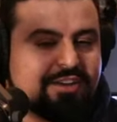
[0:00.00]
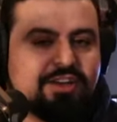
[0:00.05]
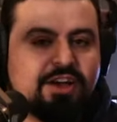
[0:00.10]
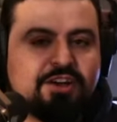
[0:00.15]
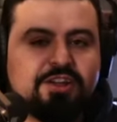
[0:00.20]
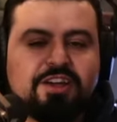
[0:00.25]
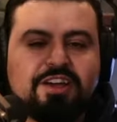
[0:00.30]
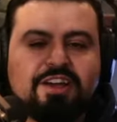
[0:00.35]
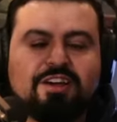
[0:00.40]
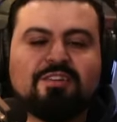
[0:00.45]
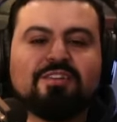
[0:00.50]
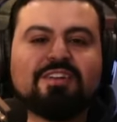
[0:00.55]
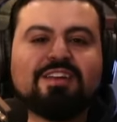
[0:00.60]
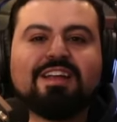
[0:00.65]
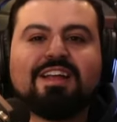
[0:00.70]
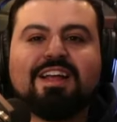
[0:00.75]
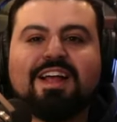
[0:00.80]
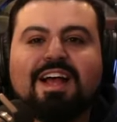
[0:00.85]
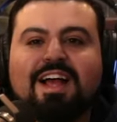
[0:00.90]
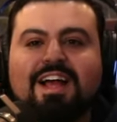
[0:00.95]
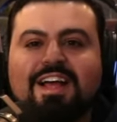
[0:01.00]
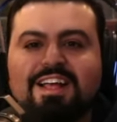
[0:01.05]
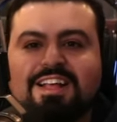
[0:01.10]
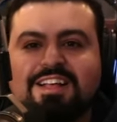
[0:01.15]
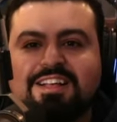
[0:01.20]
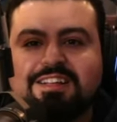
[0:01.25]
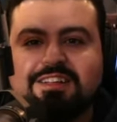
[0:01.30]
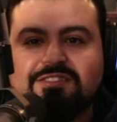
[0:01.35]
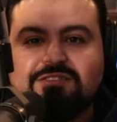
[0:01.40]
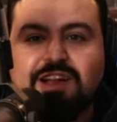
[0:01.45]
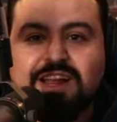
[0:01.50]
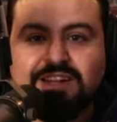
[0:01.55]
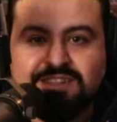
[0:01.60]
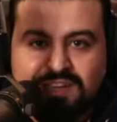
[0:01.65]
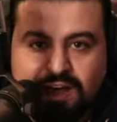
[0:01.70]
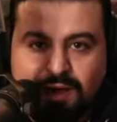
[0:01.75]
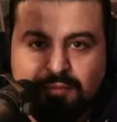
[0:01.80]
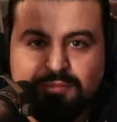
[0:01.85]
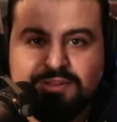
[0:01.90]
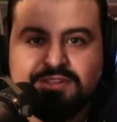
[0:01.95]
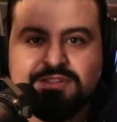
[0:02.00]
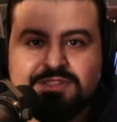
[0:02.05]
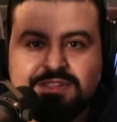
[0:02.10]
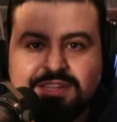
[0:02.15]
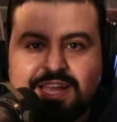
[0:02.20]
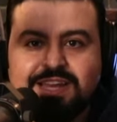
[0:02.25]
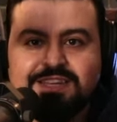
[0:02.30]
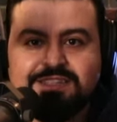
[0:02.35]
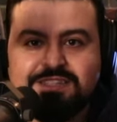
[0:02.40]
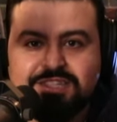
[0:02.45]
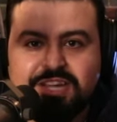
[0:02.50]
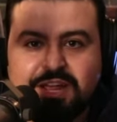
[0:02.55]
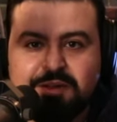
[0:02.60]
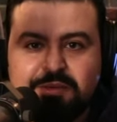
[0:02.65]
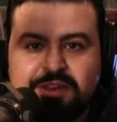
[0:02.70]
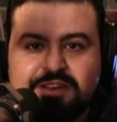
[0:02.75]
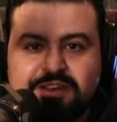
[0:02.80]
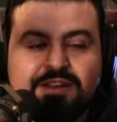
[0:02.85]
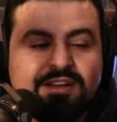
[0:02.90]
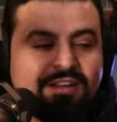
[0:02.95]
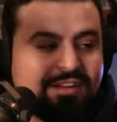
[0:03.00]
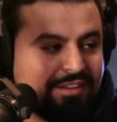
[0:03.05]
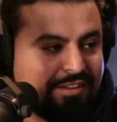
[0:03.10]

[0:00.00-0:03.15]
Yo, yo, yo. Ren Thomas, ladies and gentlemen.